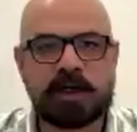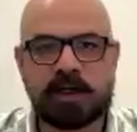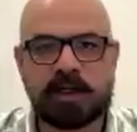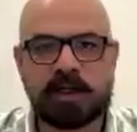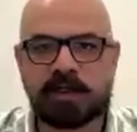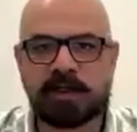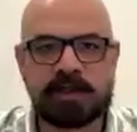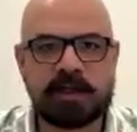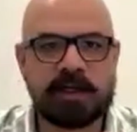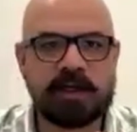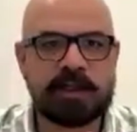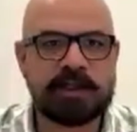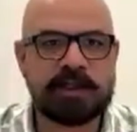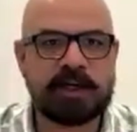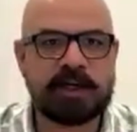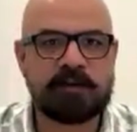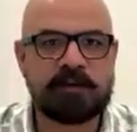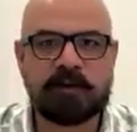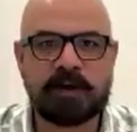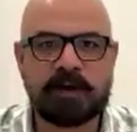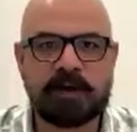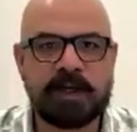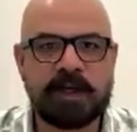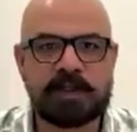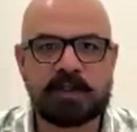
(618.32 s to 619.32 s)
and not necessarily
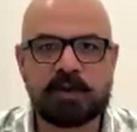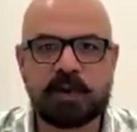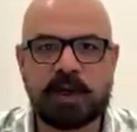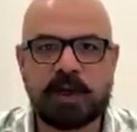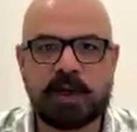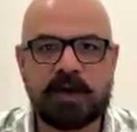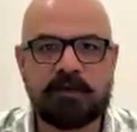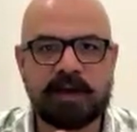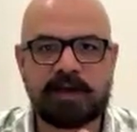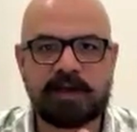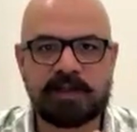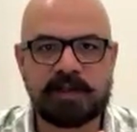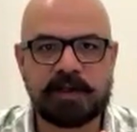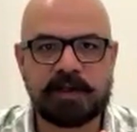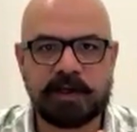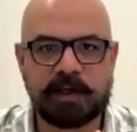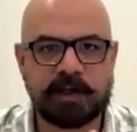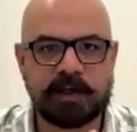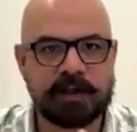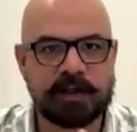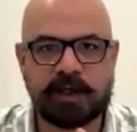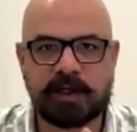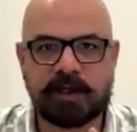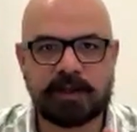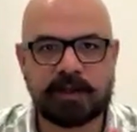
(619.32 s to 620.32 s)
that fund has to have
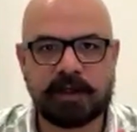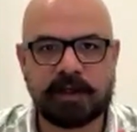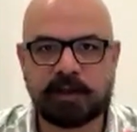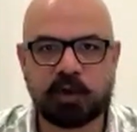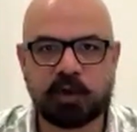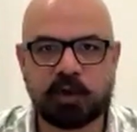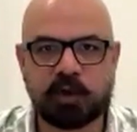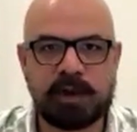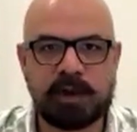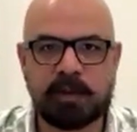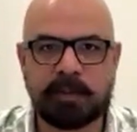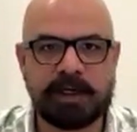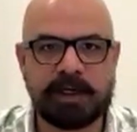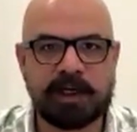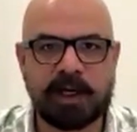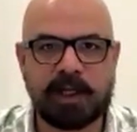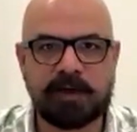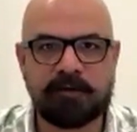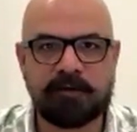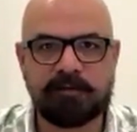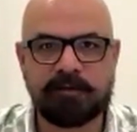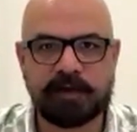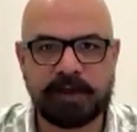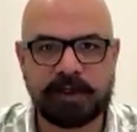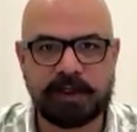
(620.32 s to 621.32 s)
exited. It could be a
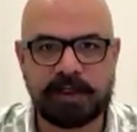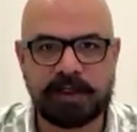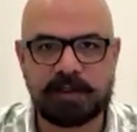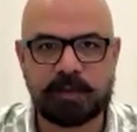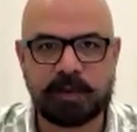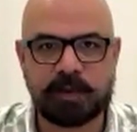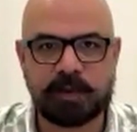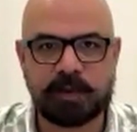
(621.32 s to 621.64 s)
midlife fund